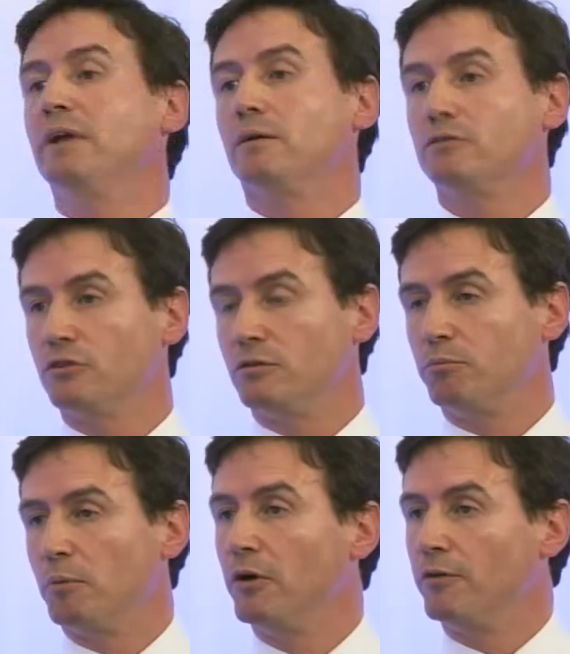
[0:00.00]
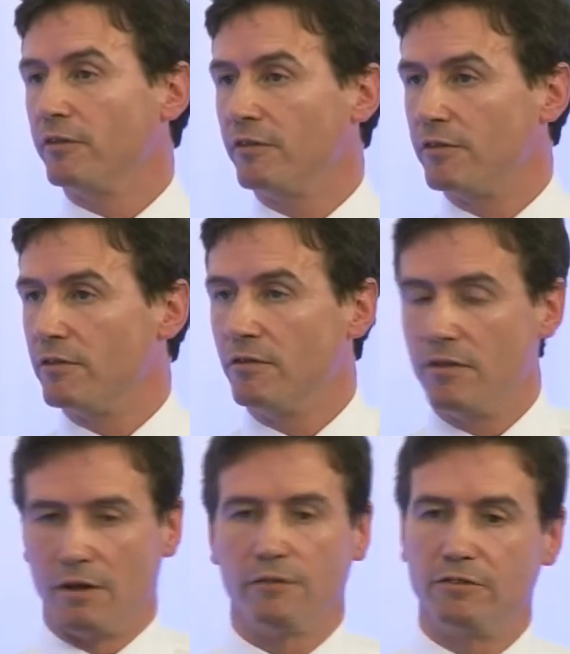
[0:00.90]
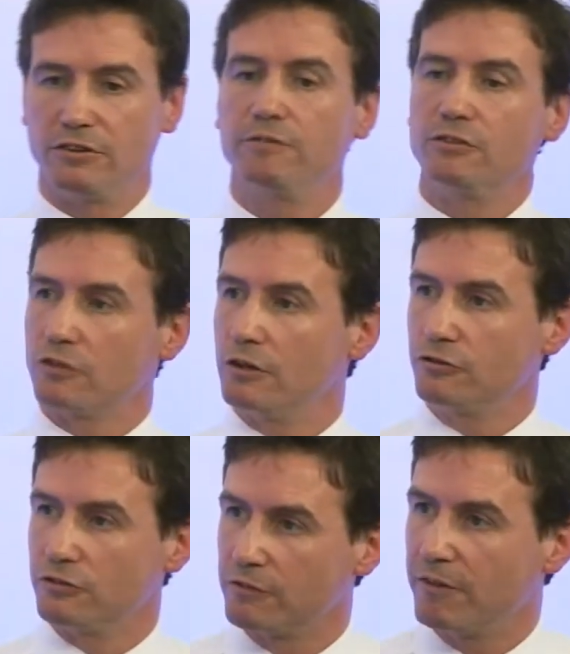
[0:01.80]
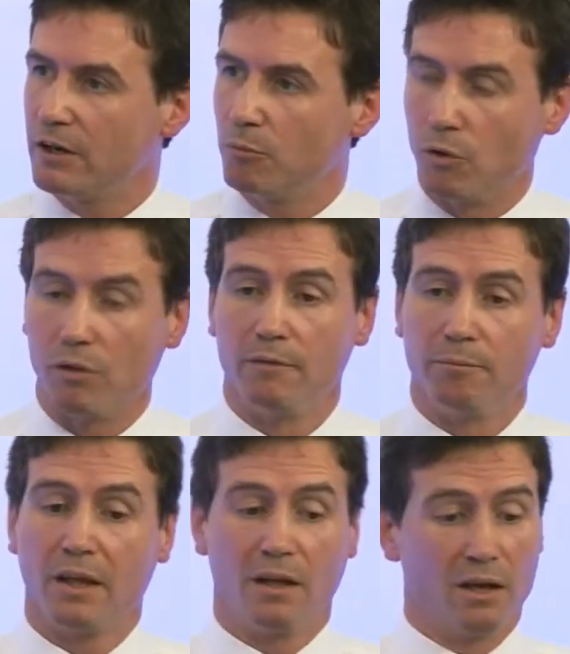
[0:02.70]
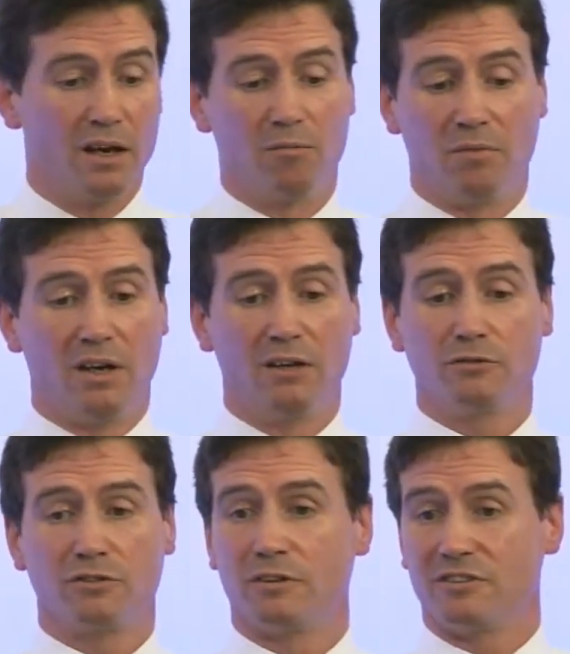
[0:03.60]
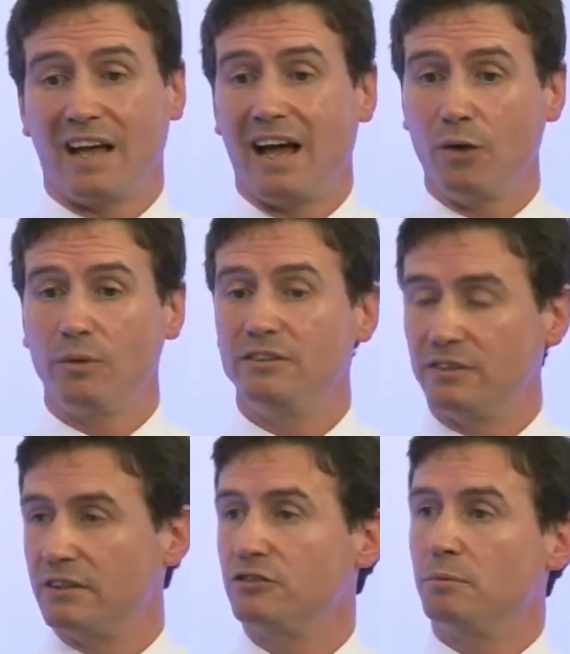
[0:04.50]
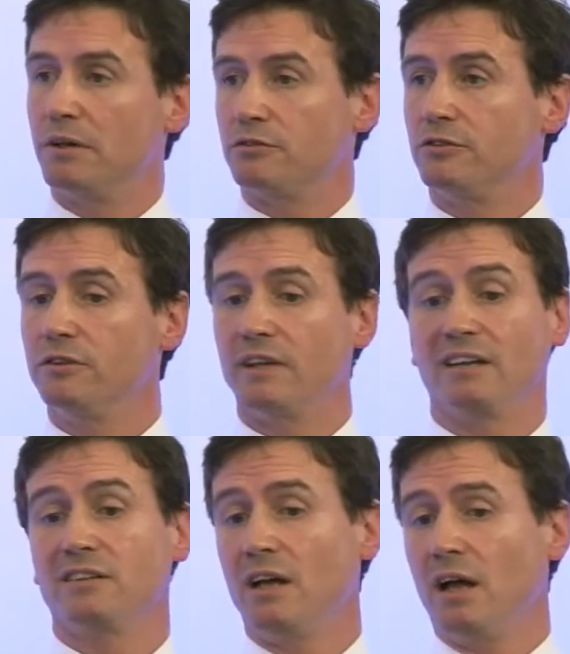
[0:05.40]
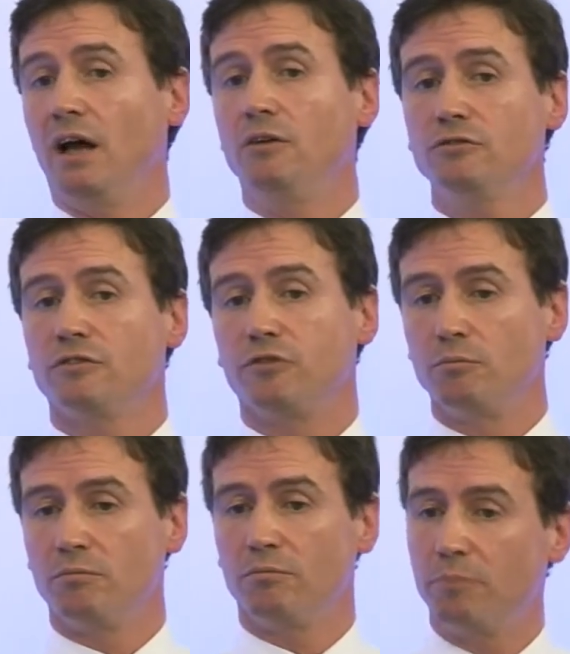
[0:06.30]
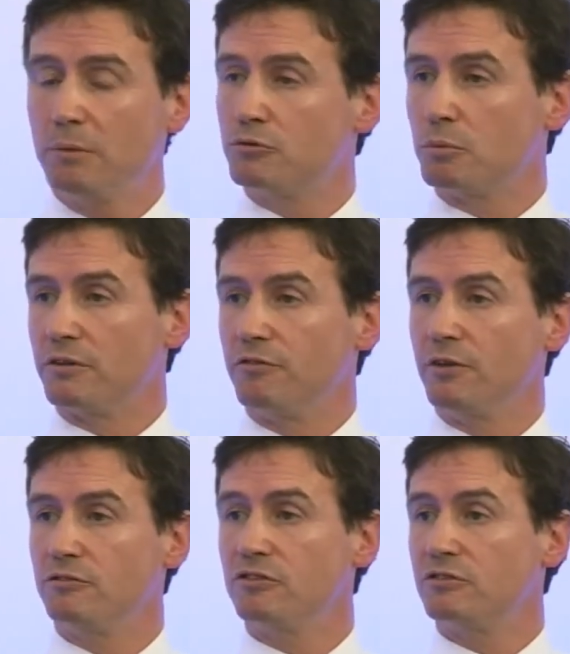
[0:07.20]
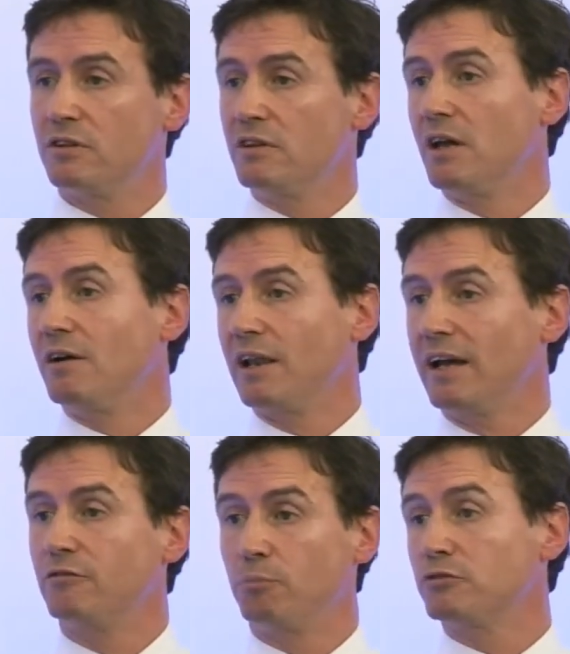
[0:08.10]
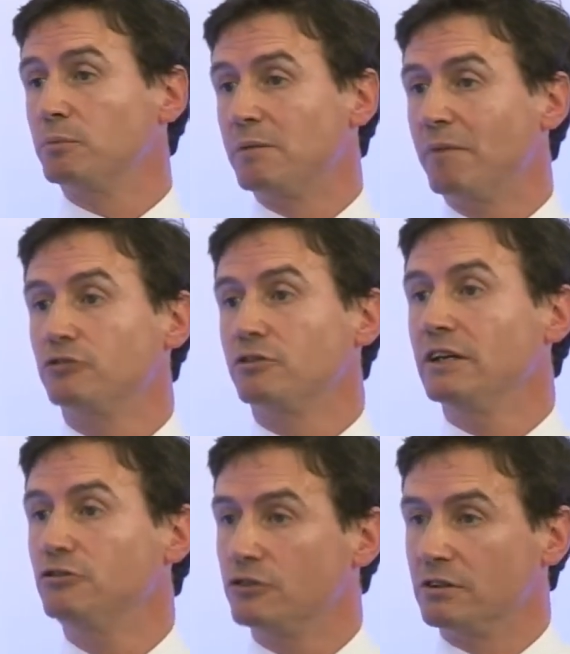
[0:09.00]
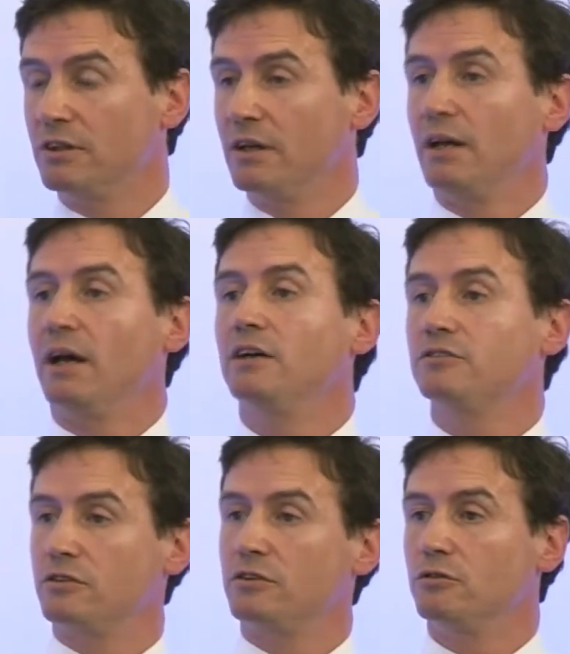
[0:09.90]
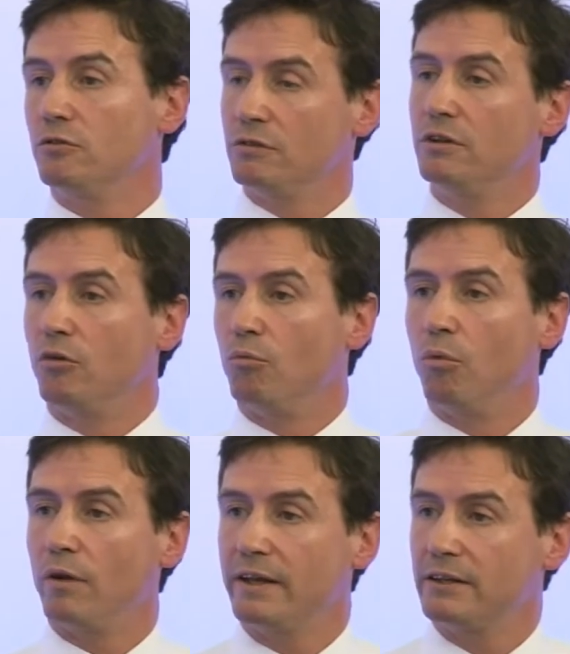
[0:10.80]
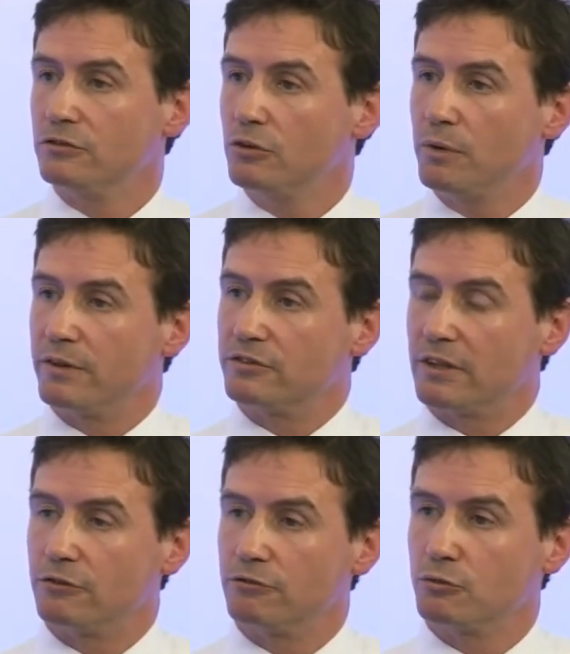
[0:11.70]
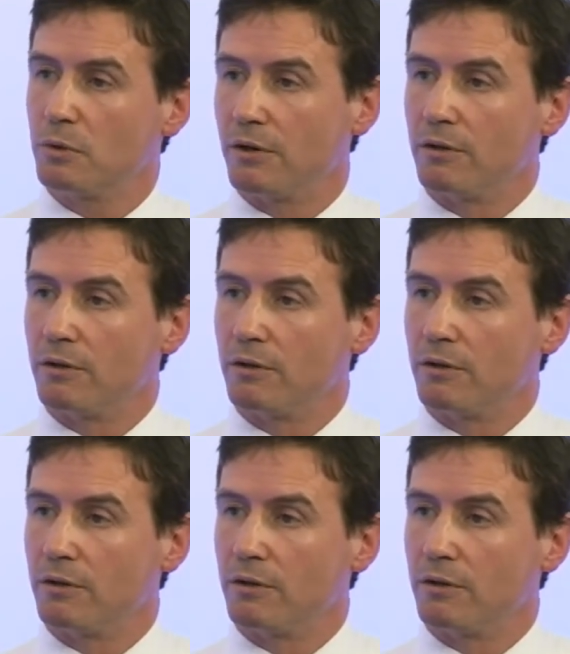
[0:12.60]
able to promote the different solutions available and also just how easy it is to be able to do that. And also from people's point of view, just a lack of possibly imagination as to what they can do with this data as well.